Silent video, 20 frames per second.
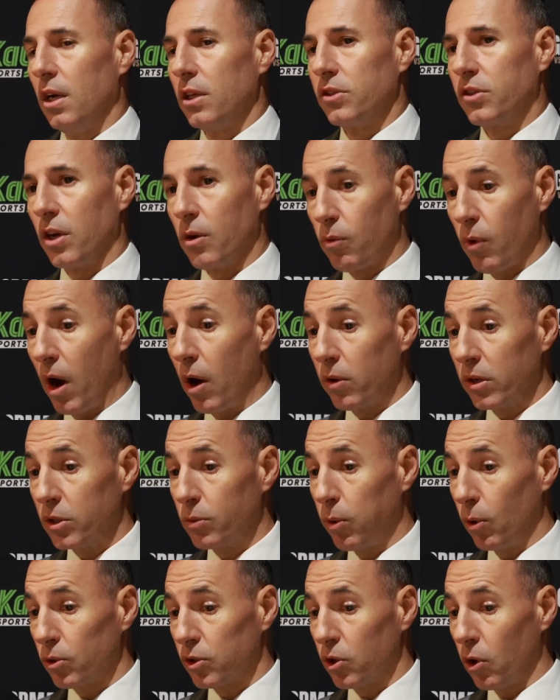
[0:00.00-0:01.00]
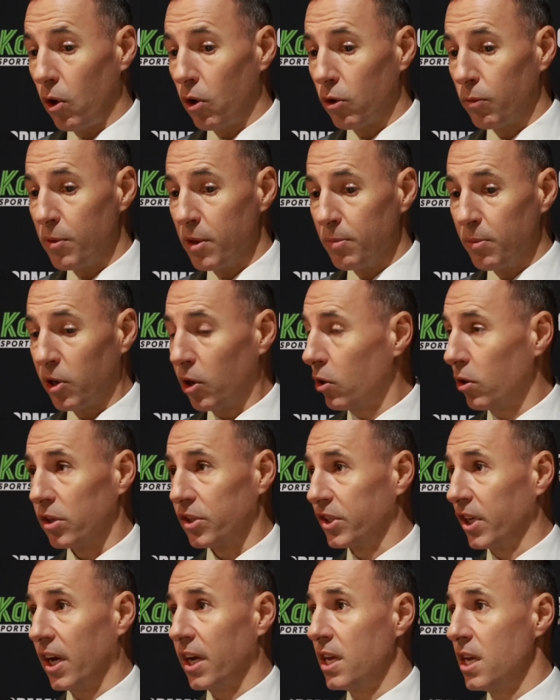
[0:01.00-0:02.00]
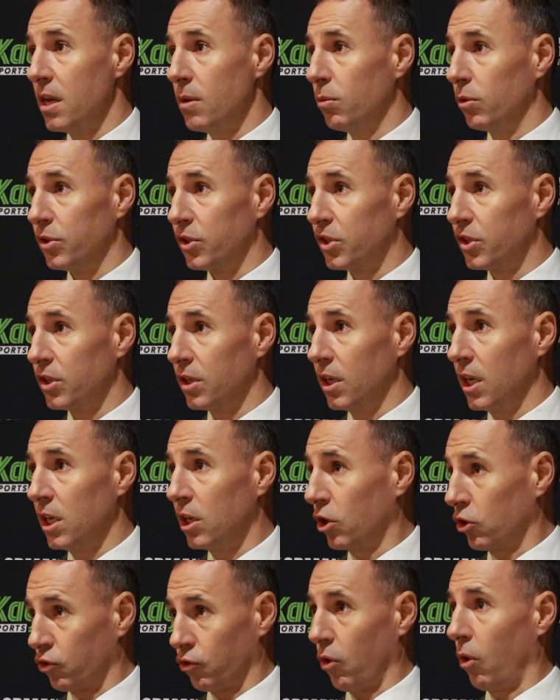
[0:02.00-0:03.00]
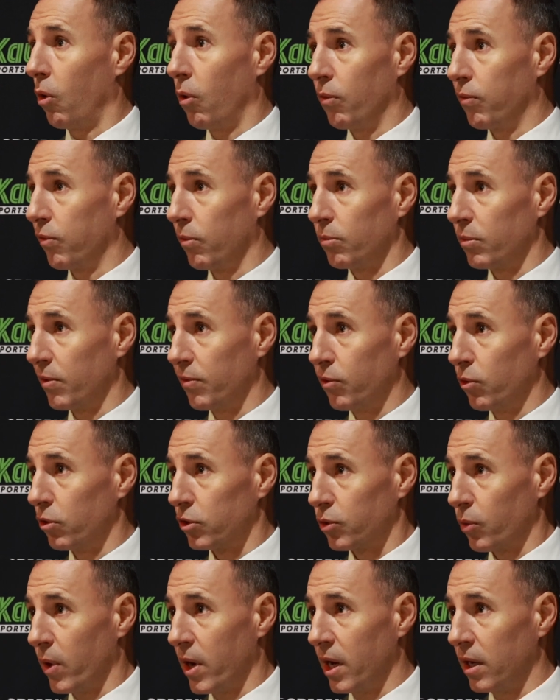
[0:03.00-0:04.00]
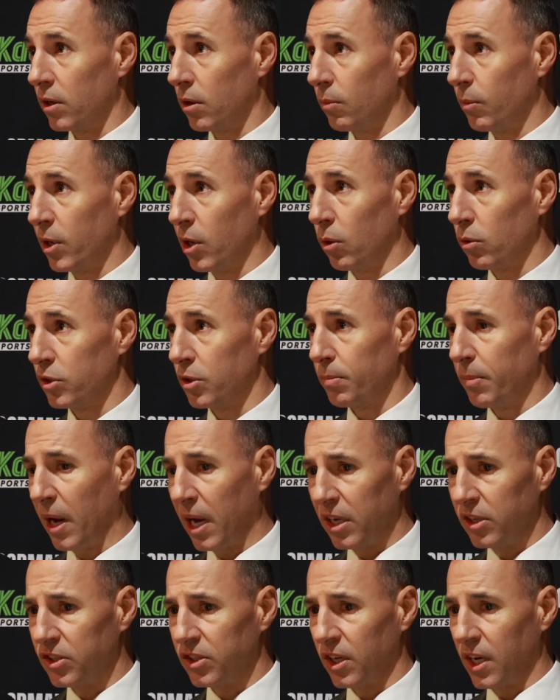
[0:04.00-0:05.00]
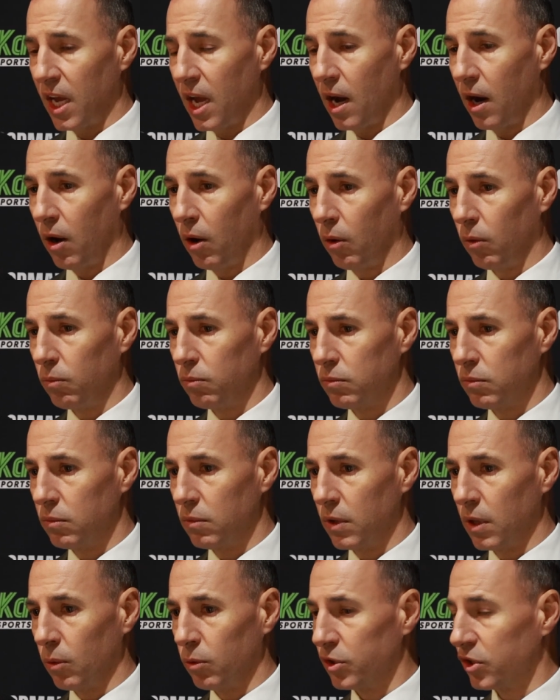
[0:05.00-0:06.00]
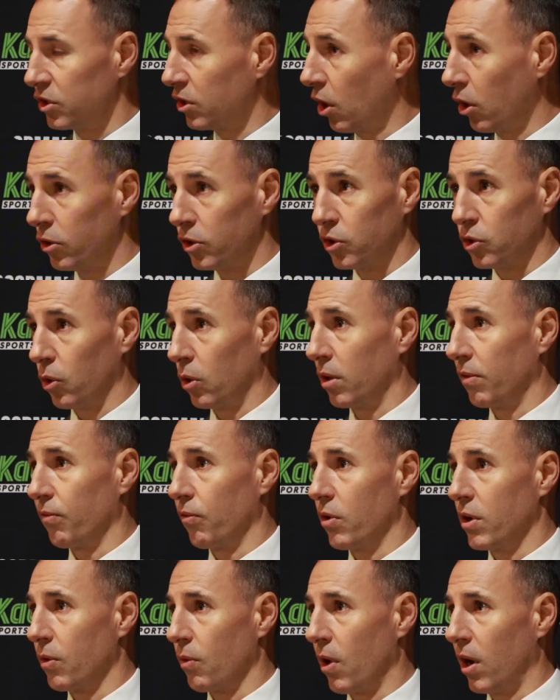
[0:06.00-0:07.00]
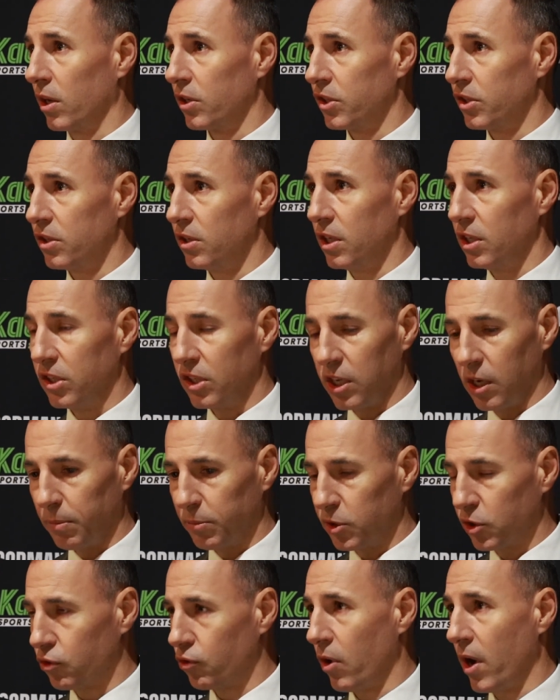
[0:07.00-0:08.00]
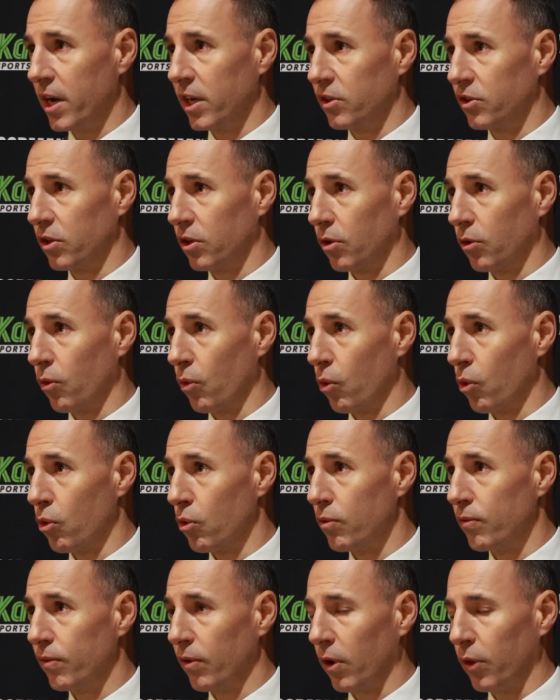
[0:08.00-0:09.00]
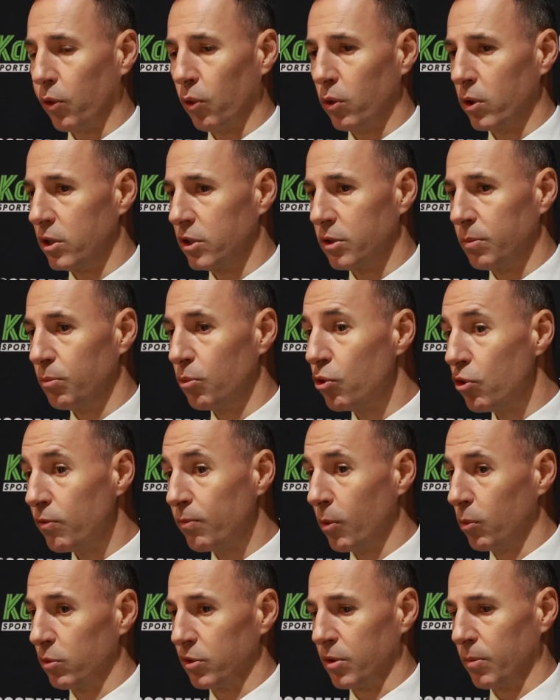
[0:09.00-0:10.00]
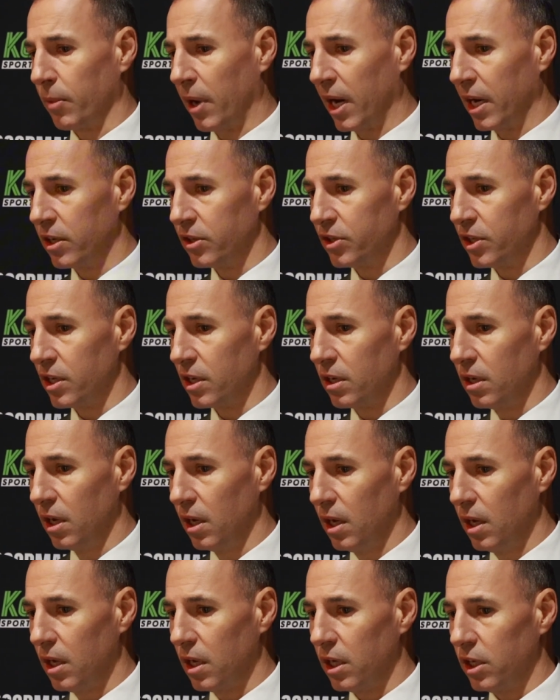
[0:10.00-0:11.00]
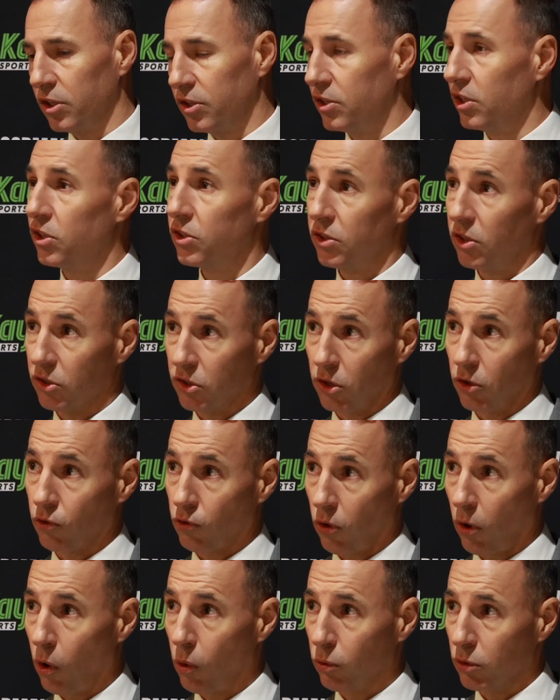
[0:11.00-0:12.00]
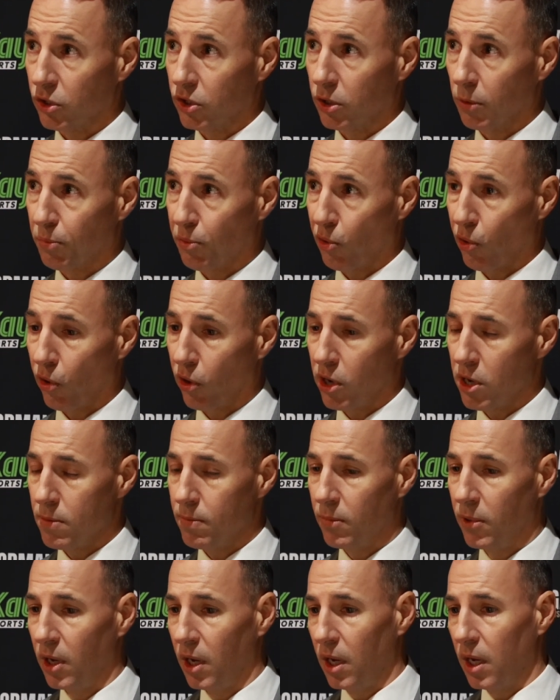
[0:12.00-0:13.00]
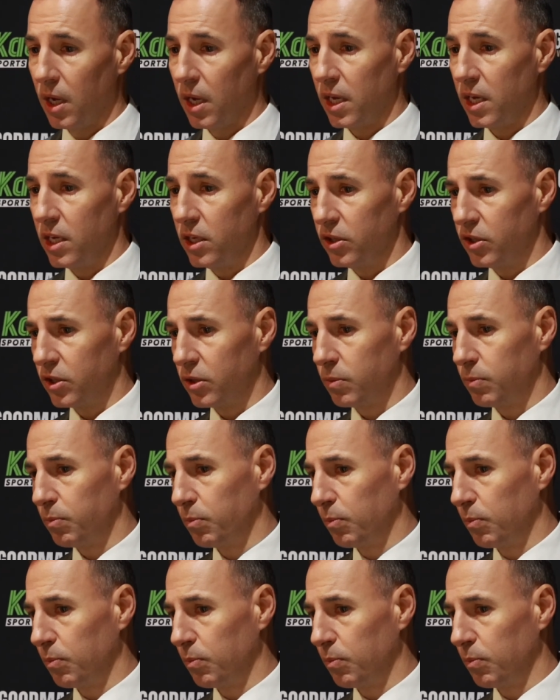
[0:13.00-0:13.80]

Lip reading: derailed his world title bid. But I've got to say, he was in control from the first round. I mean, I was amazed at how there was no sign of ring rust. He slipped straight into the groove. I thought his movement was amazing. His distance control was supreme. His